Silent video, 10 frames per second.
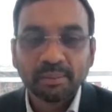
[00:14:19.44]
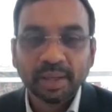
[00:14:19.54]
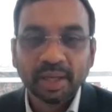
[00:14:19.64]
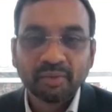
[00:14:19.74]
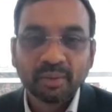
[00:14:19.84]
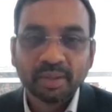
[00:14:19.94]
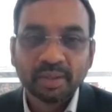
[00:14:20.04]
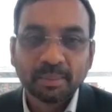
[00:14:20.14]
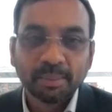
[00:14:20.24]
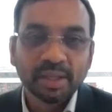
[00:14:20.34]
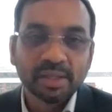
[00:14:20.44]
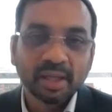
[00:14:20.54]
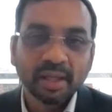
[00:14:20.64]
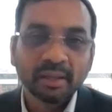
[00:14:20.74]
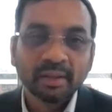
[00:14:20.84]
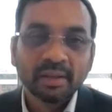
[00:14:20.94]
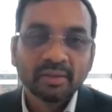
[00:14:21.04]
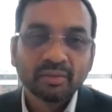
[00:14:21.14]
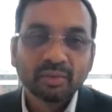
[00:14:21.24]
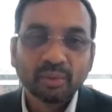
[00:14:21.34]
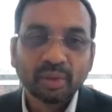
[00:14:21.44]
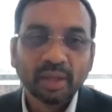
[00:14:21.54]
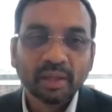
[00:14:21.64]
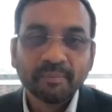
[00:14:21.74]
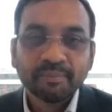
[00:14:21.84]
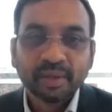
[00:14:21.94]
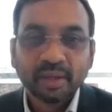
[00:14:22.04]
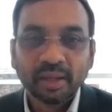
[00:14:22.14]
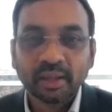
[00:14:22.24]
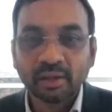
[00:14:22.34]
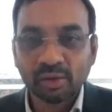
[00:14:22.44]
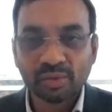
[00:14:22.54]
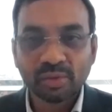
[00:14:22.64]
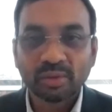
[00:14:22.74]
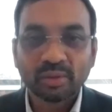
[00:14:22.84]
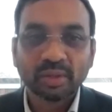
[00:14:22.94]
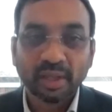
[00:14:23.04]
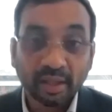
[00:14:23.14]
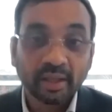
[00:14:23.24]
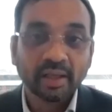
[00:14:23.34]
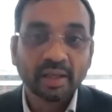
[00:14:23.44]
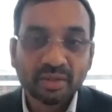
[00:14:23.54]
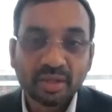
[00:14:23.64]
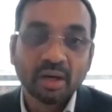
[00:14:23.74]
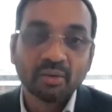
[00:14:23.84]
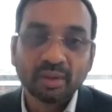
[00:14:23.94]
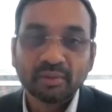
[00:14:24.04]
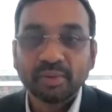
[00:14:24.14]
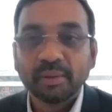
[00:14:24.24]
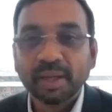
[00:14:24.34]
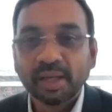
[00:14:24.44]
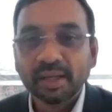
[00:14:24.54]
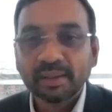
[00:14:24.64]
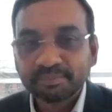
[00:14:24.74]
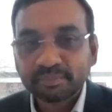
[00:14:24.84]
made from a supply chain probably and also technically sound from India.